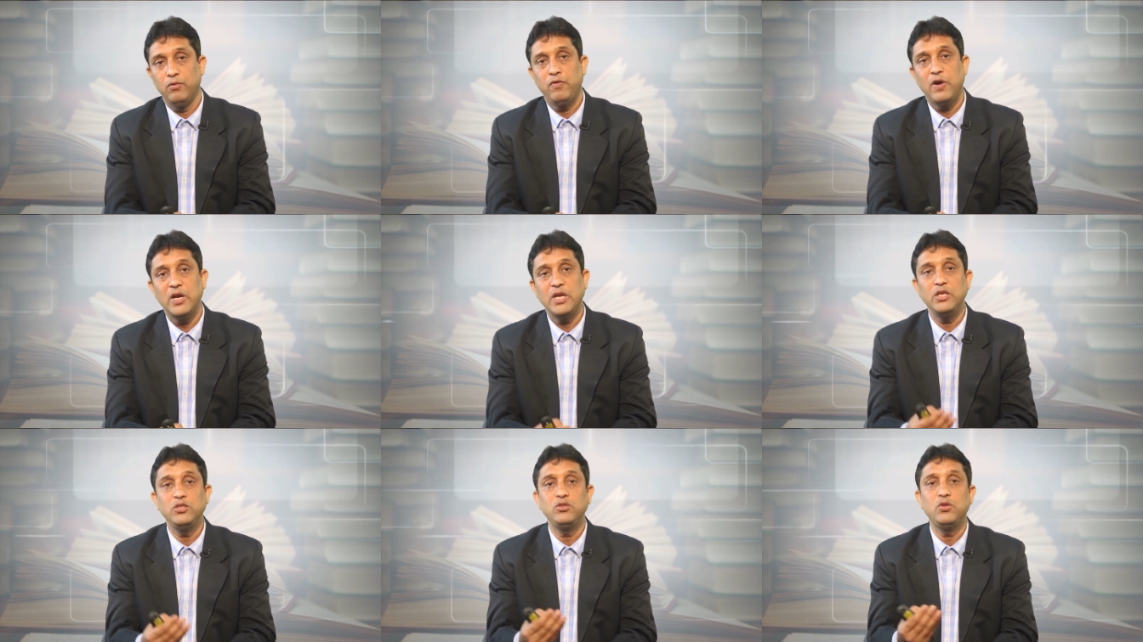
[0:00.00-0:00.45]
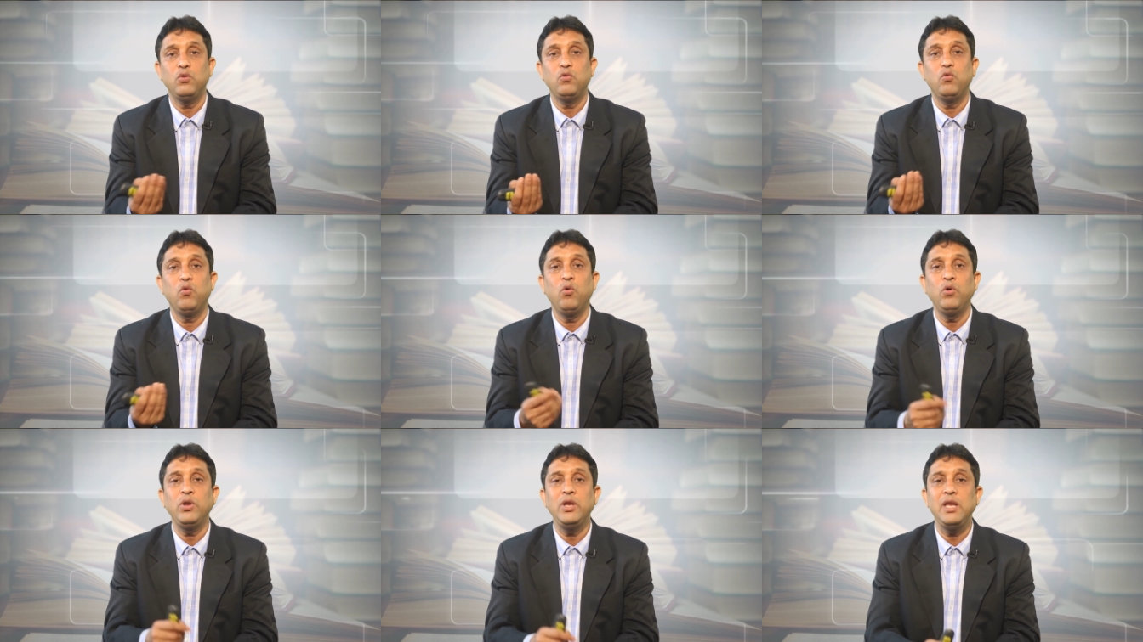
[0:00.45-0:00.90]
what is the
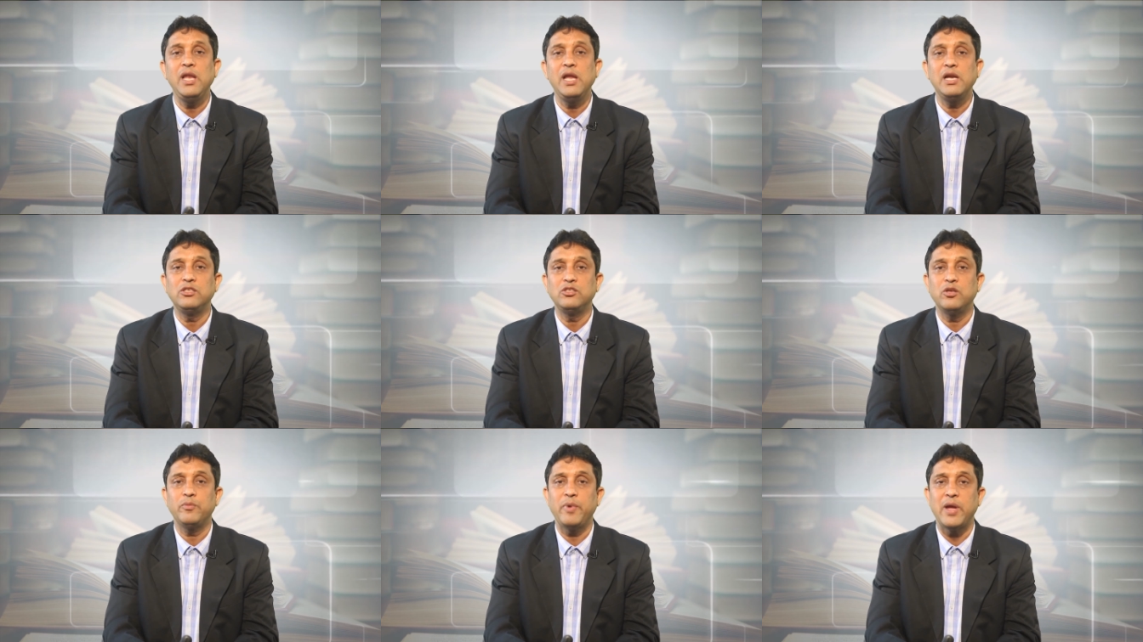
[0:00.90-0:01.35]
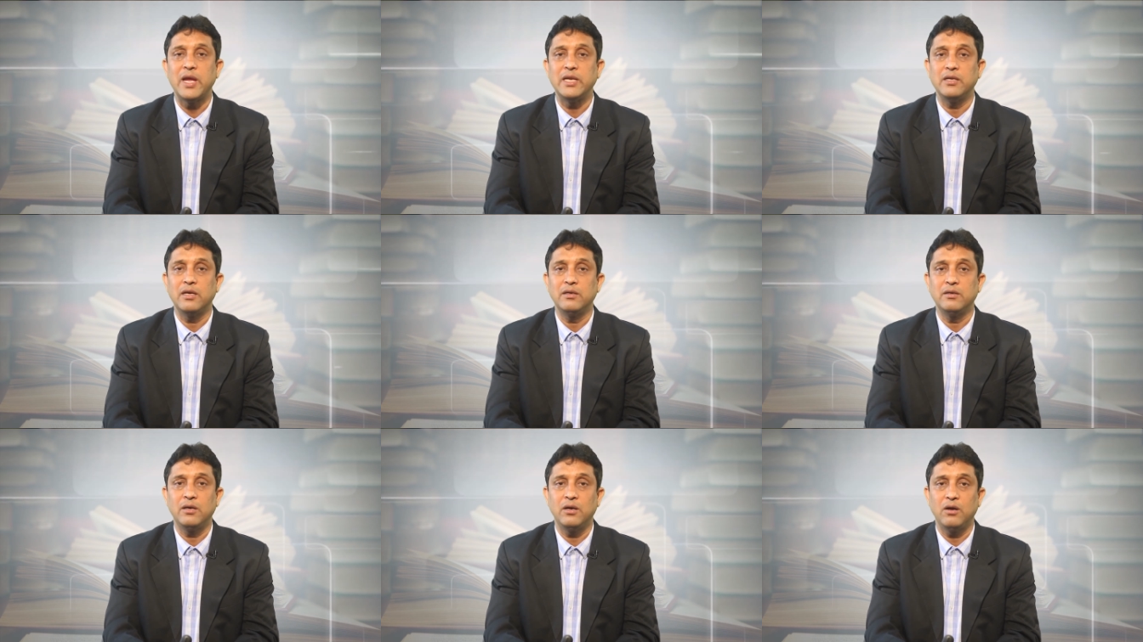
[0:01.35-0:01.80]
correlates of
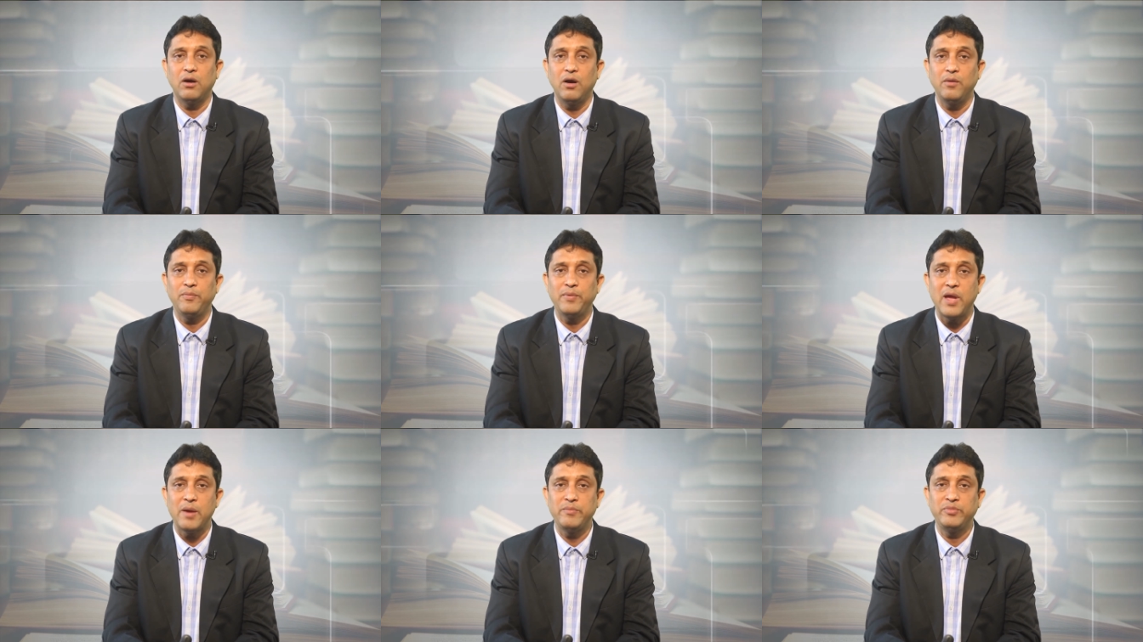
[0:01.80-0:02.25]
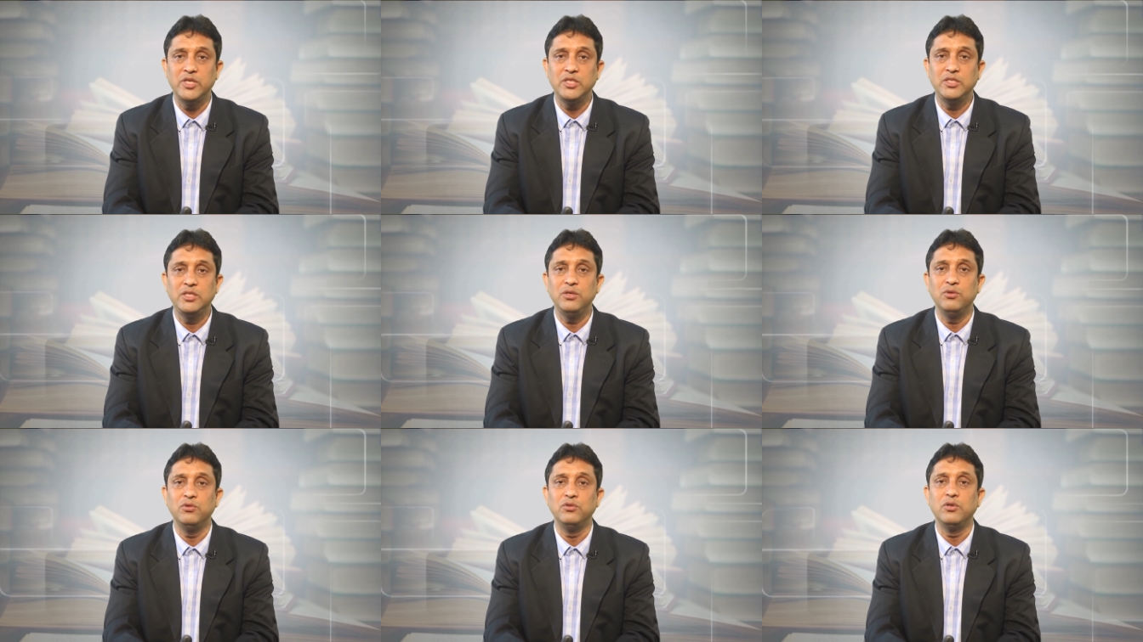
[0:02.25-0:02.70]

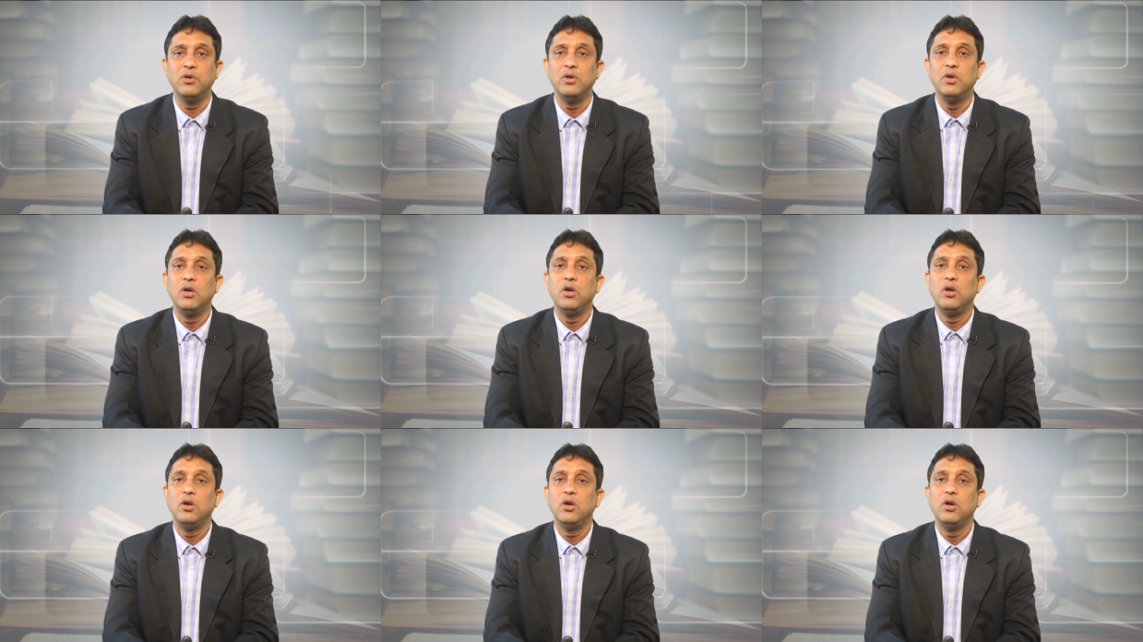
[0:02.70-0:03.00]
aptitude